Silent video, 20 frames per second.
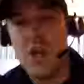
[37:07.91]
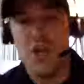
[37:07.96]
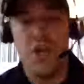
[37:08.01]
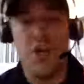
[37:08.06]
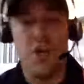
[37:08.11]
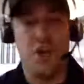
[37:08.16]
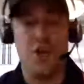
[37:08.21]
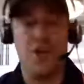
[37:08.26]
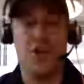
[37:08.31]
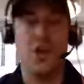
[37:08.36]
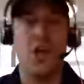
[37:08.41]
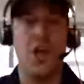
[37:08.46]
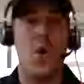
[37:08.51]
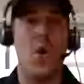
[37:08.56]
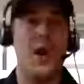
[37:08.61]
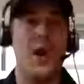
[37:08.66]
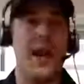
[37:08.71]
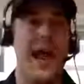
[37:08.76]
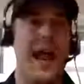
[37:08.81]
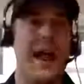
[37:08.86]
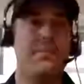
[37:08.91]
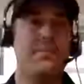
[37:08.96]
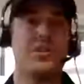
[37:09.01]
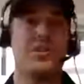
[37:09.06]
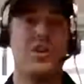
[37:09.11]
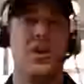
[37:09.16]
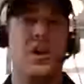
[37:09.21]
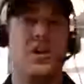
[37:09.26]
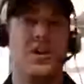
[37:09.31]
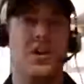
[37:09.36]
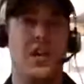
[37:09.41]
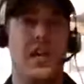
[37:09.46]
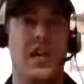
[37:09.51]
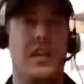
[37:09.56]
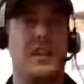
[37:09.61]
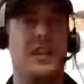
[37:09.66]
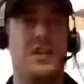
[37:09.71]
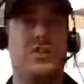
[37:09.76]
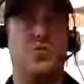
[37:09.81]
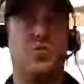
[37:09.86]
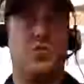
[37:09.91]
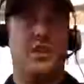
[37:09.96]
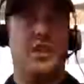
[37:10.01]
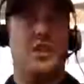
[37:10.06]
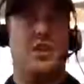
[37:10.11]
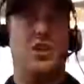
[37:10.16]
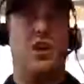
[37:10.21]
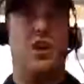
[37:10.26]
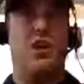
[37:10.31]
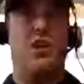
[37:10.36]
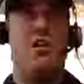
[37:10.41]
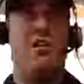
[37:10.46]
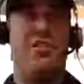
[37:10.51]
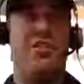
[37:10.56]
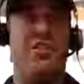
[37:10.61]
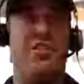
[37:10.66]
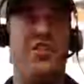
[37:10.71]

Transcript: you know, you can go on Amazon, you can get these really tall,